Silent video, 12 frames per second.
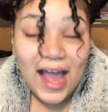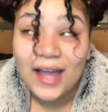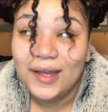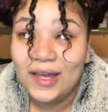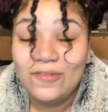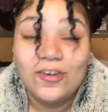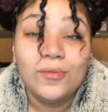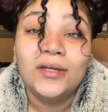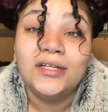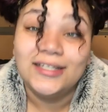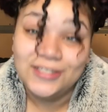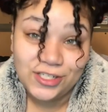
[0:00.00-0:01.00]
I gave him a
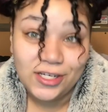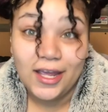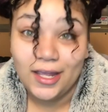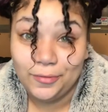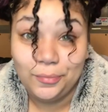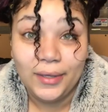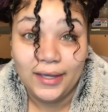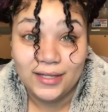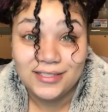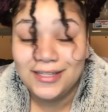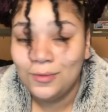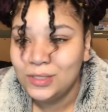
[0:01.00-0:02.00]
ninja name
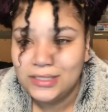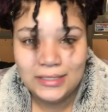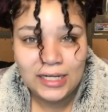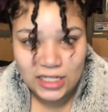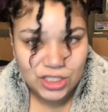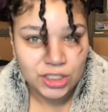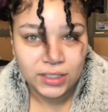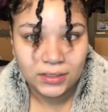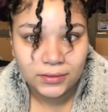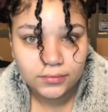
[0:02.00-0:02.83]
because he was a ninja.